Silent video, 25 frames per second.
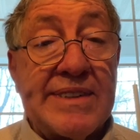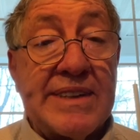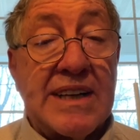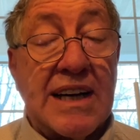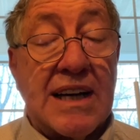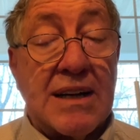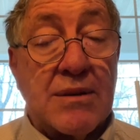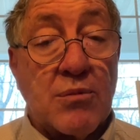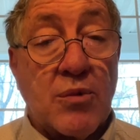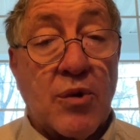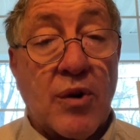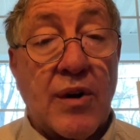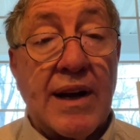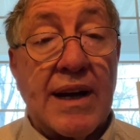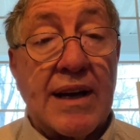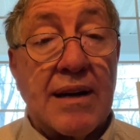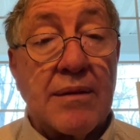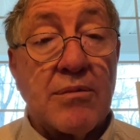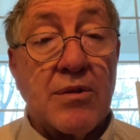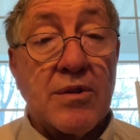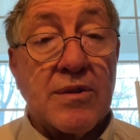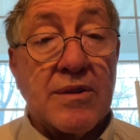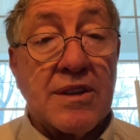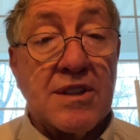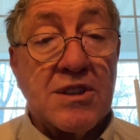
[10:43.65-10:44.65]
and we're
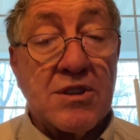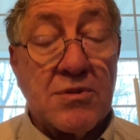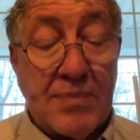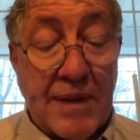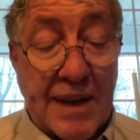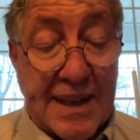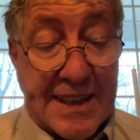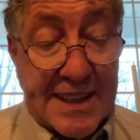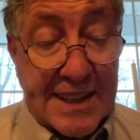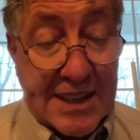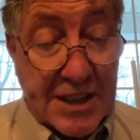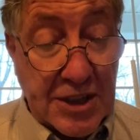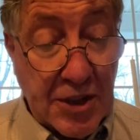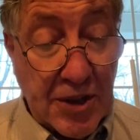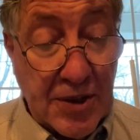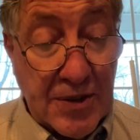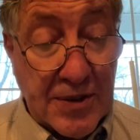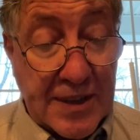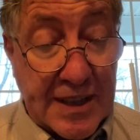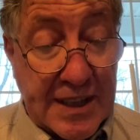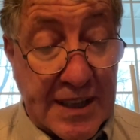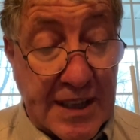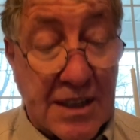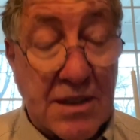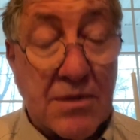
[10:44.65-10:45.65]
able to spend
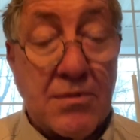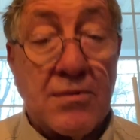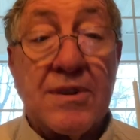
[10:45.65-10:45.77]
eternity